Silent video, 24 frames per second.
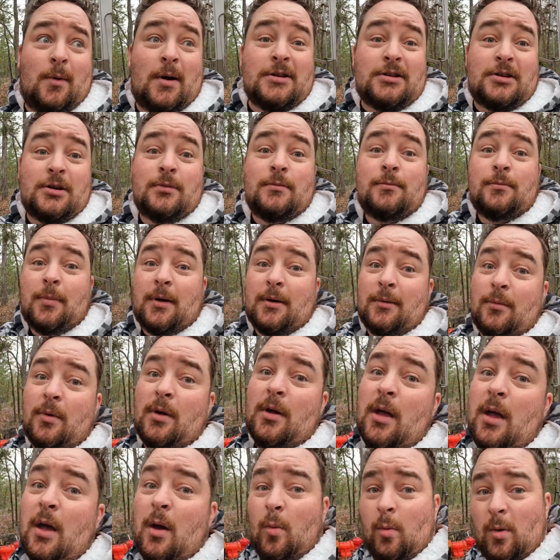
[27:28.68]
want to, but
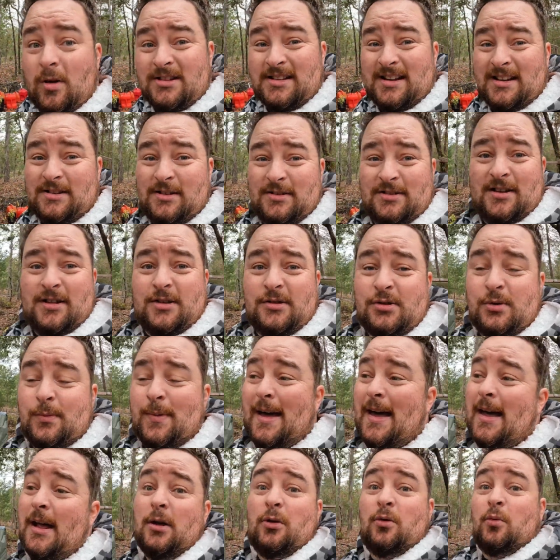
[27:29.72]
once I get those other 2
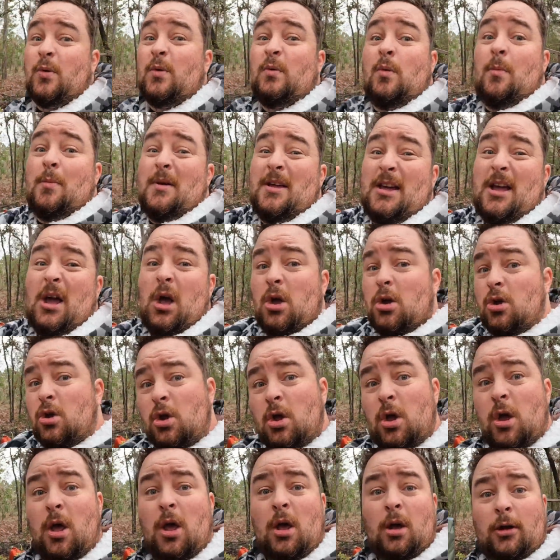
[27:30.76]
panels, we will be
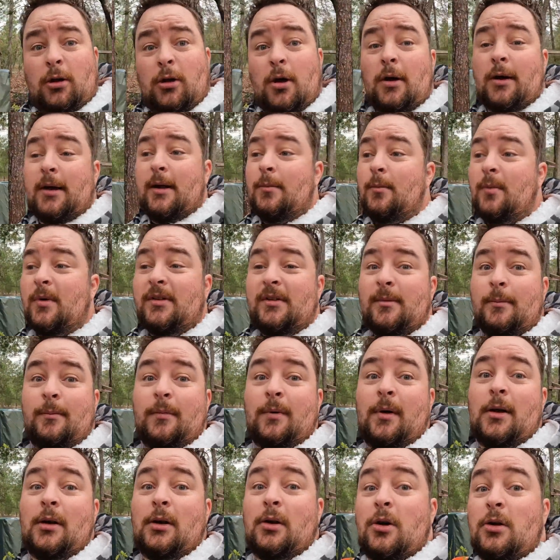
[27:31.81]
cooking with
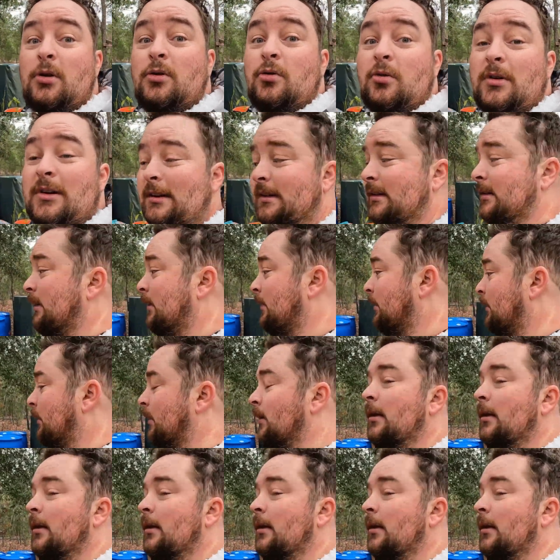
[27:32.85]
some good grease.